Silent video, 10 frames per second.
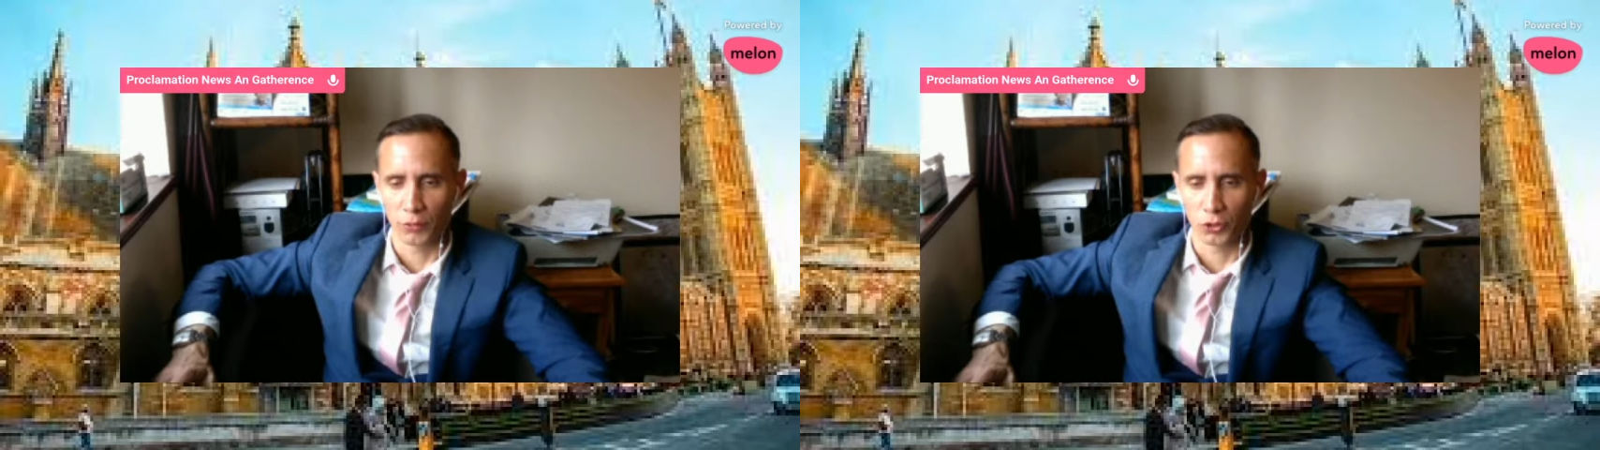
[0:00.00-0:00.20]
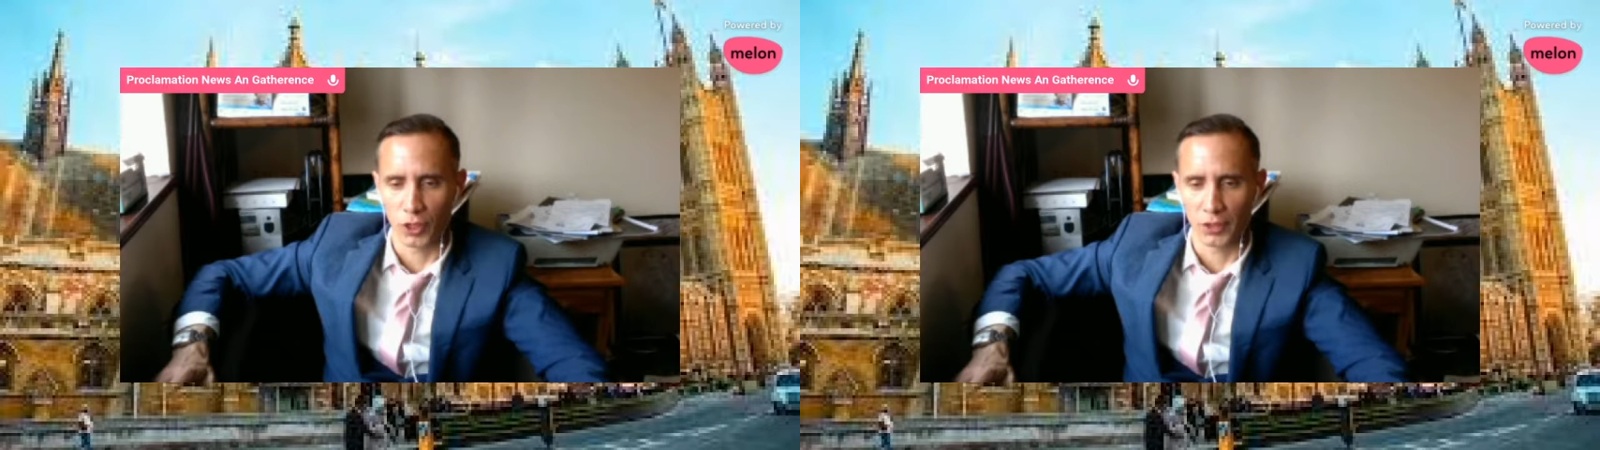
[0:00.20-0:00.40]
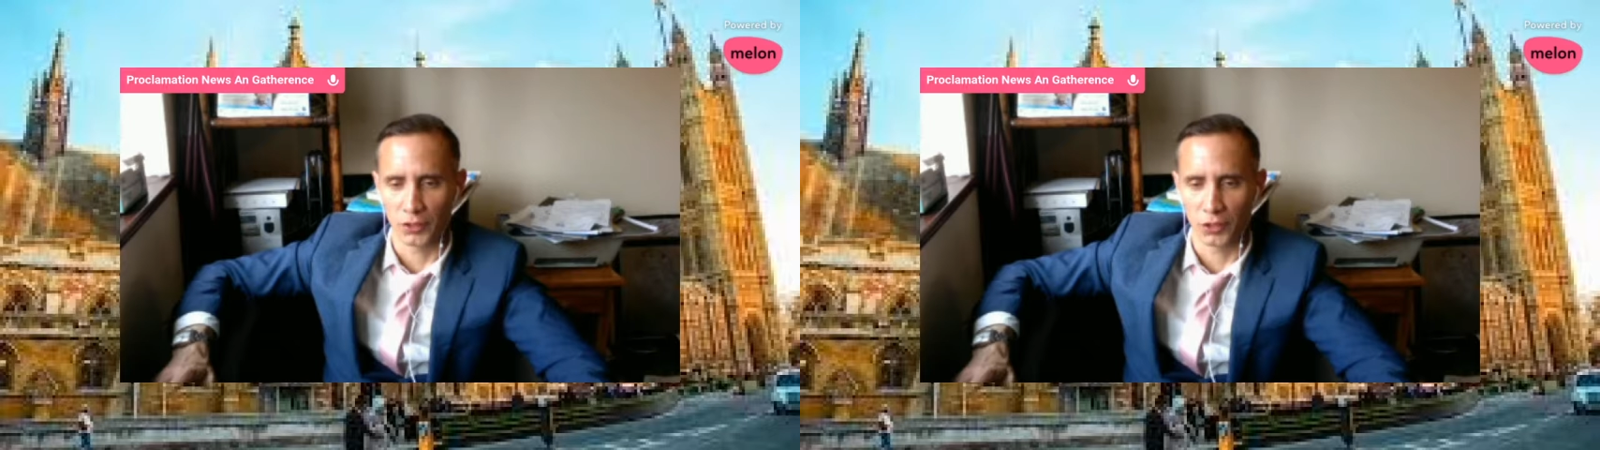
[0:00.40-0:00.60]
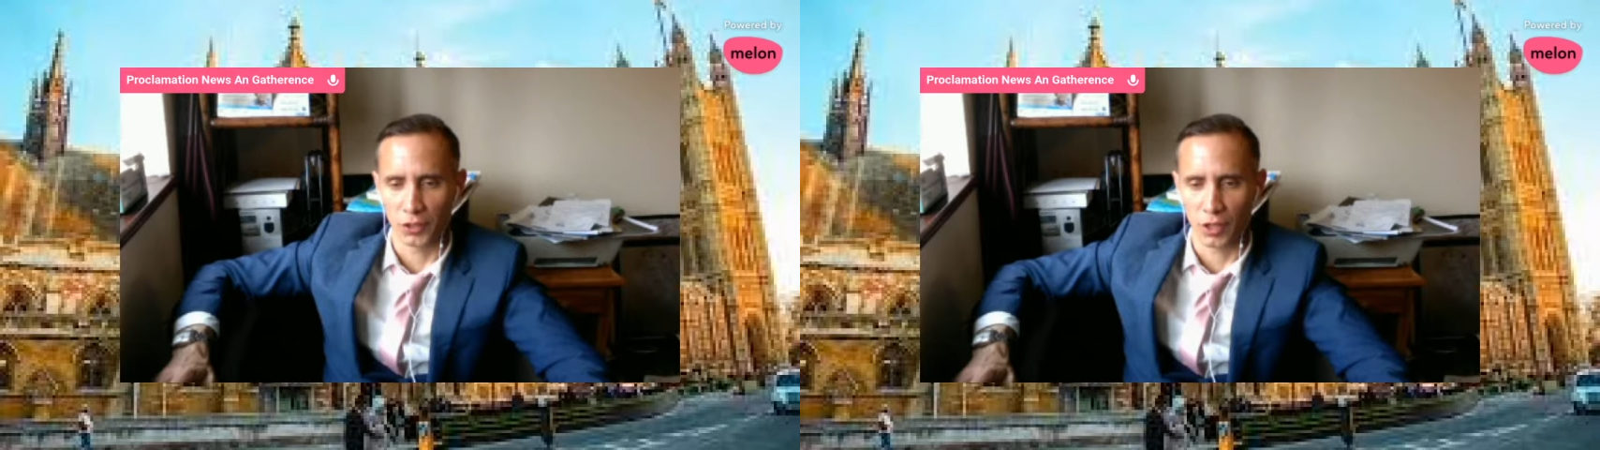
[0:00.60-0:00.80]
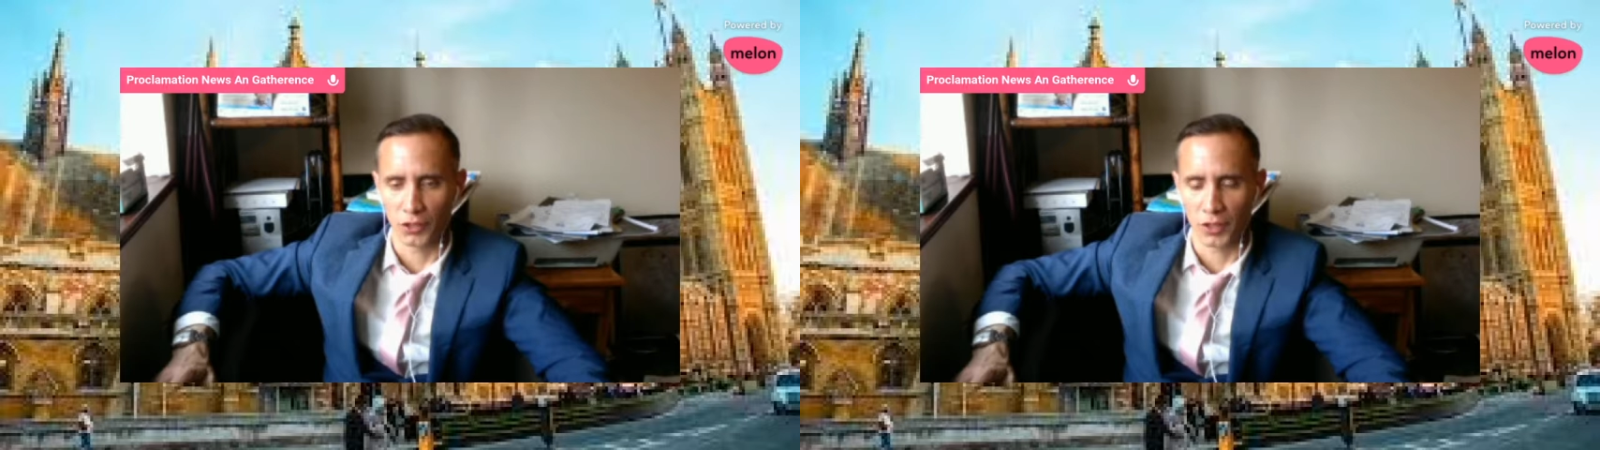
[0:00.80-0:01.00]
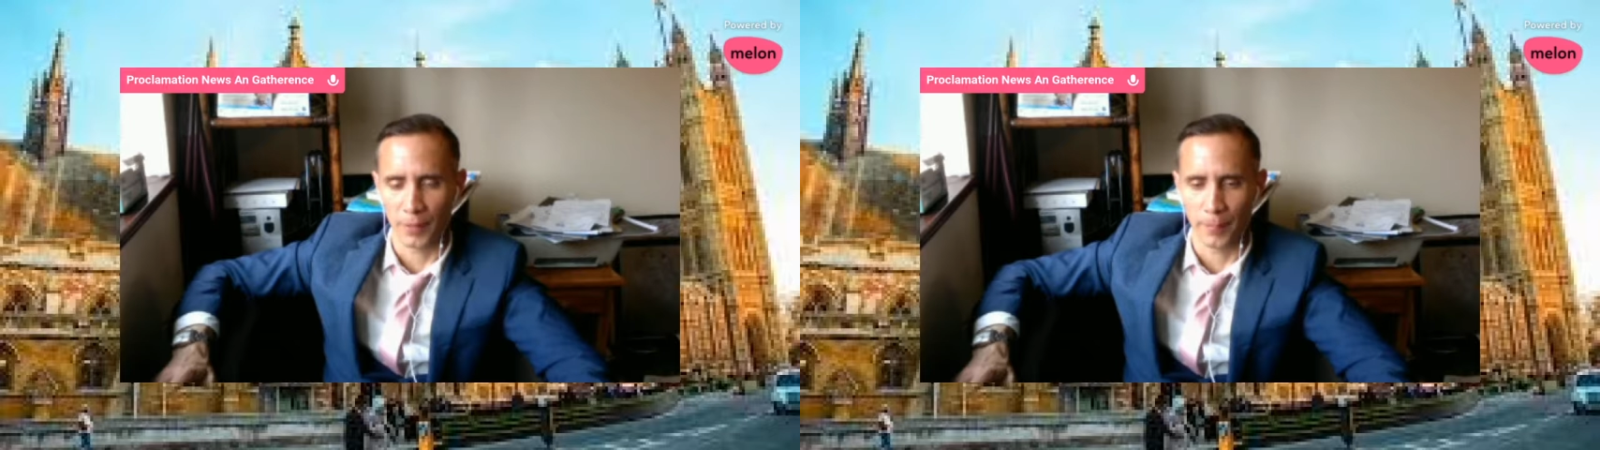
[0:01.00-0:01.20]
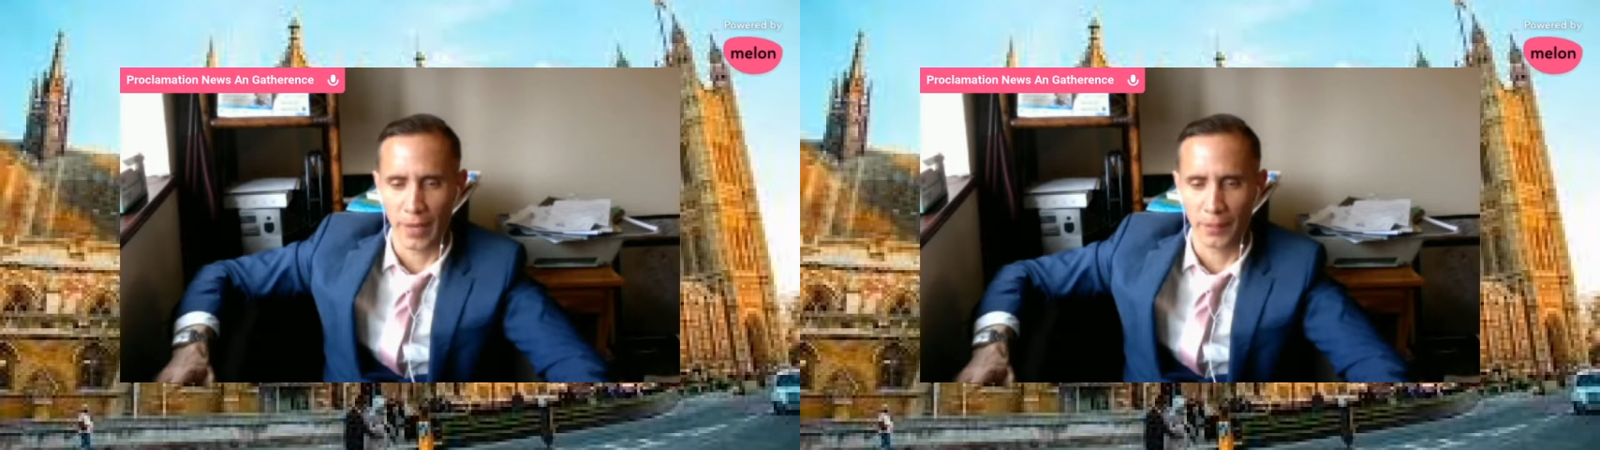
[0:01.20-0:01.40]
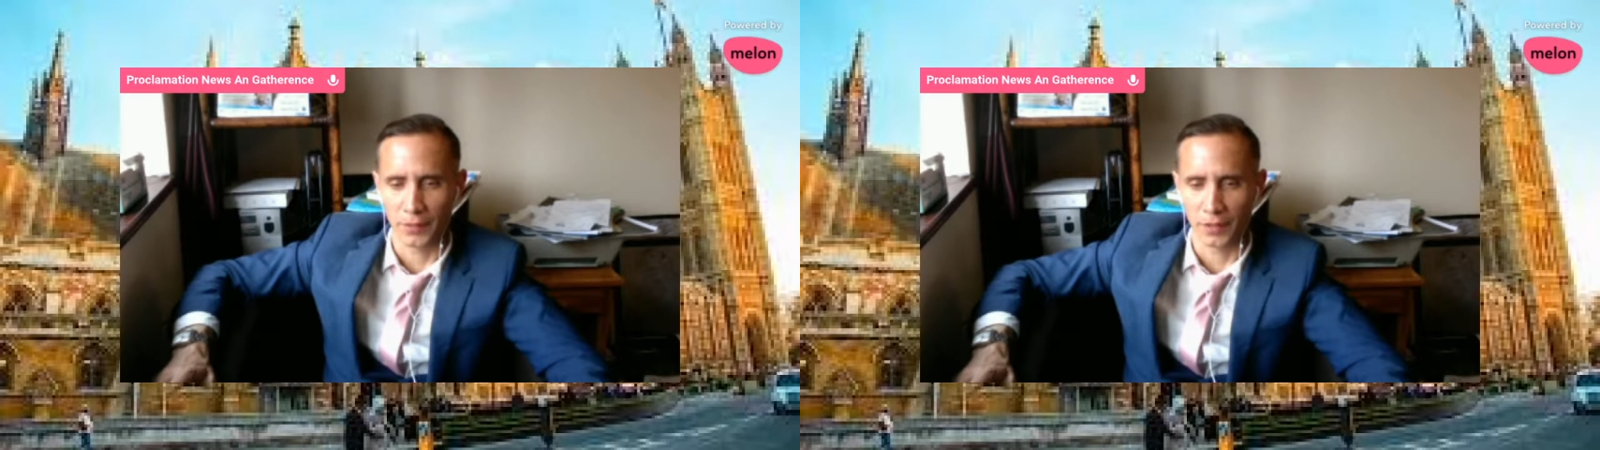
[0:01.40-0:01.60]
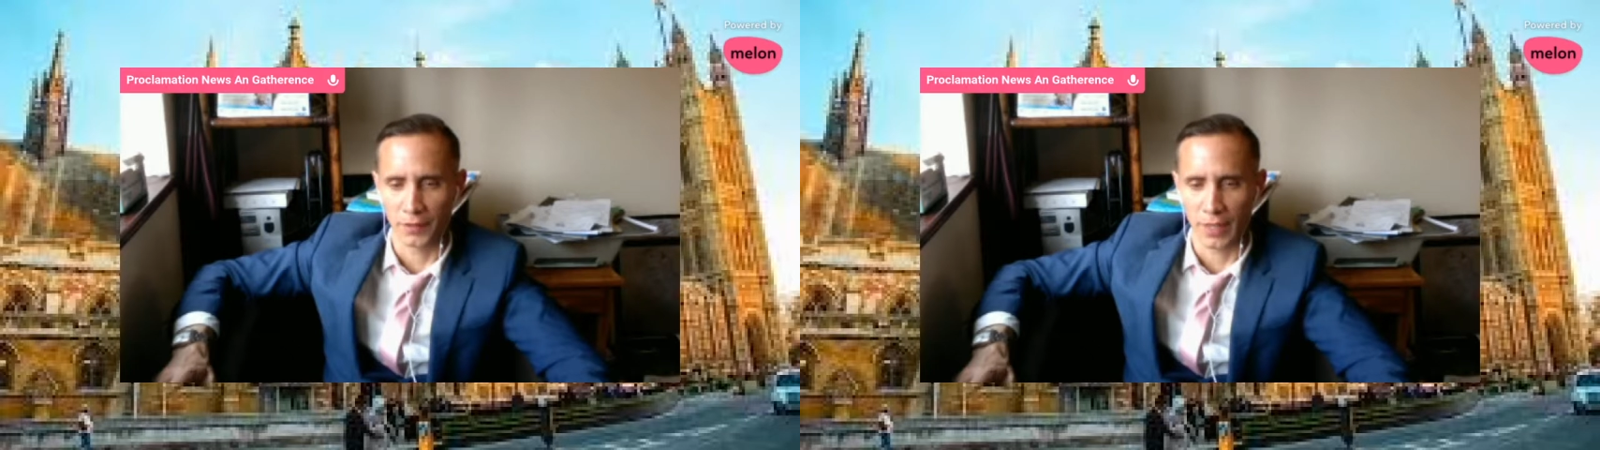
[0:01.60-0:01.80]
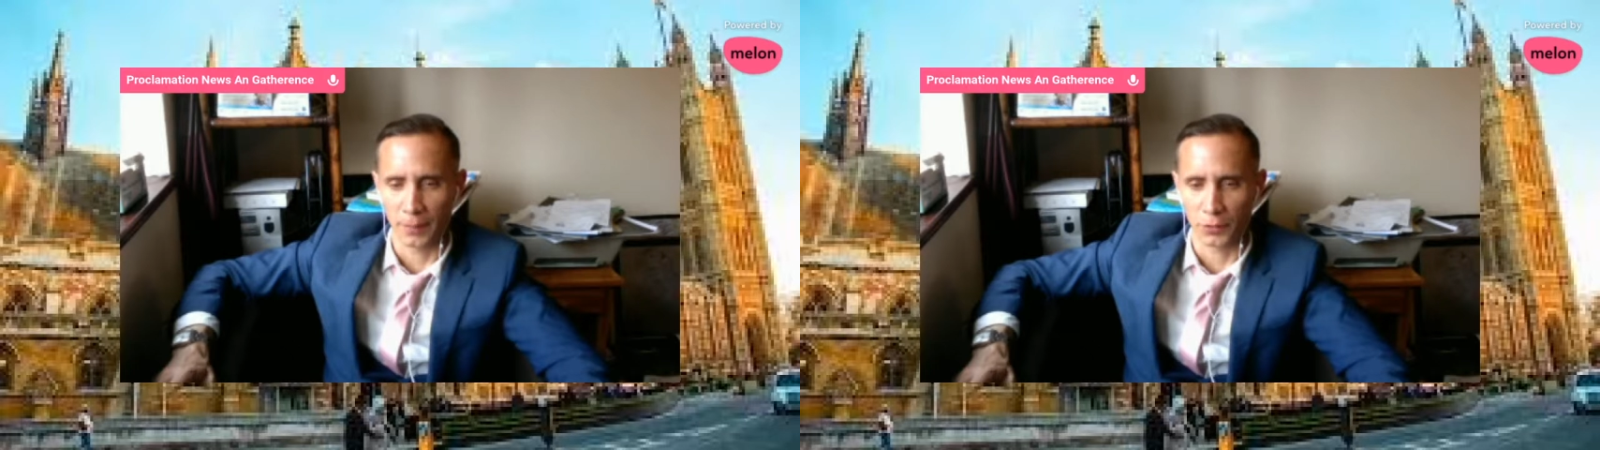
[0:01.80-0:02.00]
adjacent to the car seat and babies have
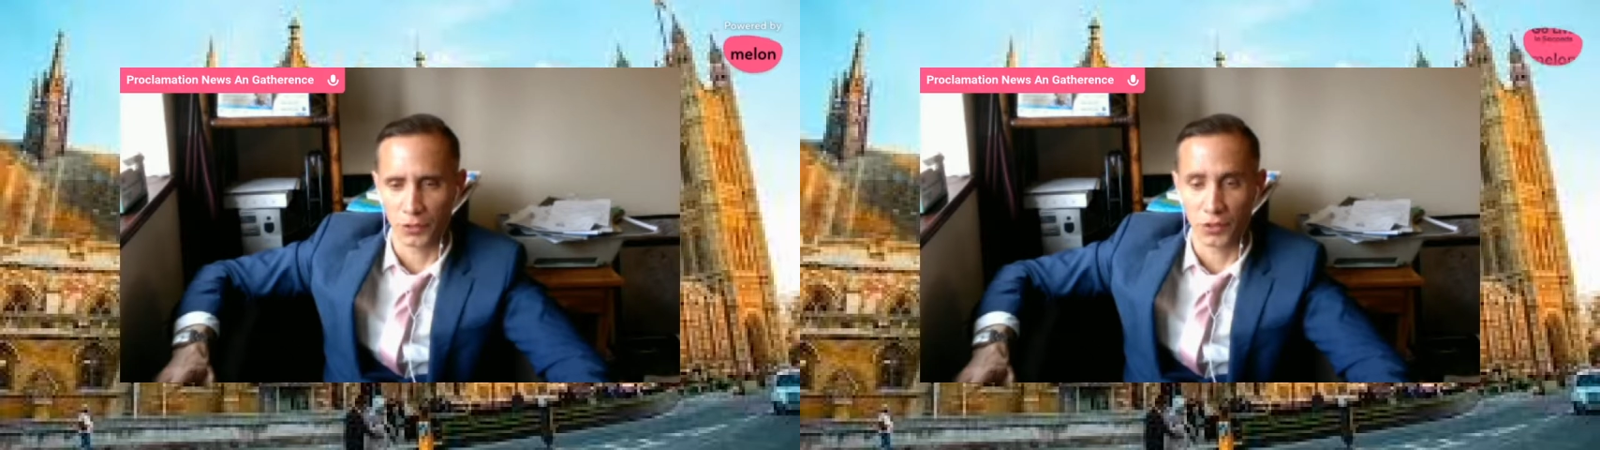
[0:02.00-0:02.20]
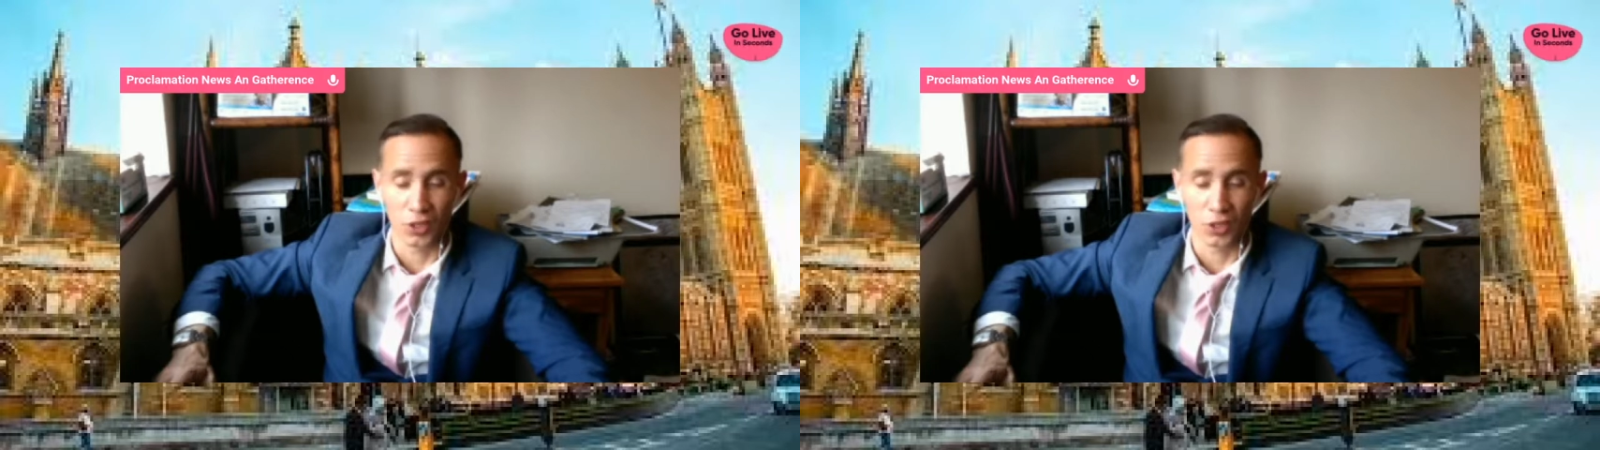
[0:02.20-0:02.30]
adapters